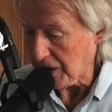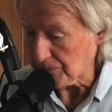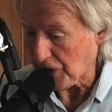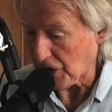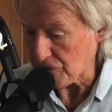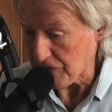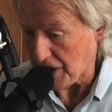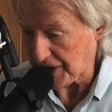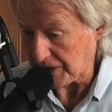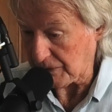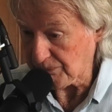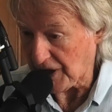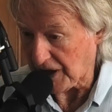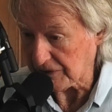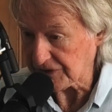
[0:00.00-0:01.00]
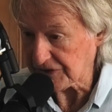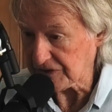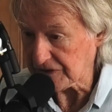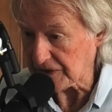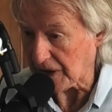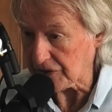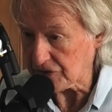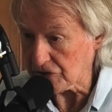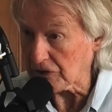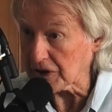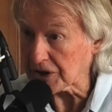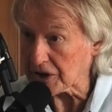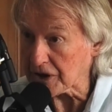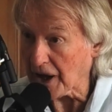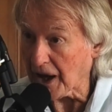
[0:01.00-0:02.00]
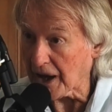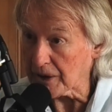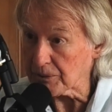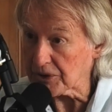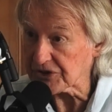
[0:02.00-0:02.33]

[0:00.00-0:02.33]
my running pulse uh, during the day would